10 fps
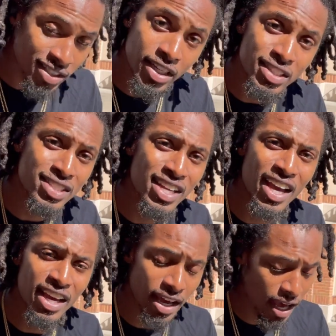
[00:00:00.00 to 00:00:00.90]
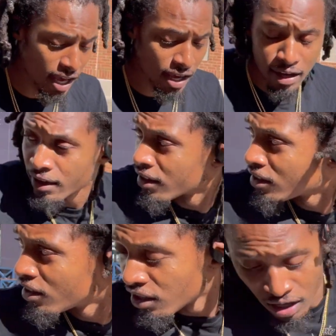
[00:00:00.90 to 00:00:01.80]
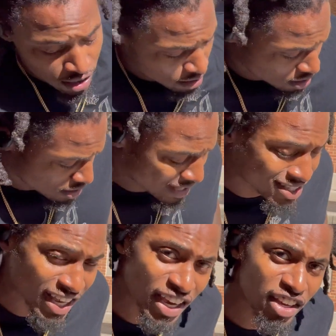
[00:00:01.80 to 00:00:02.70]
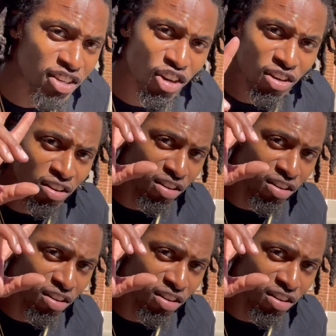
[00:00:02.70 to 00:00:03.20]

Just say, hey, they say your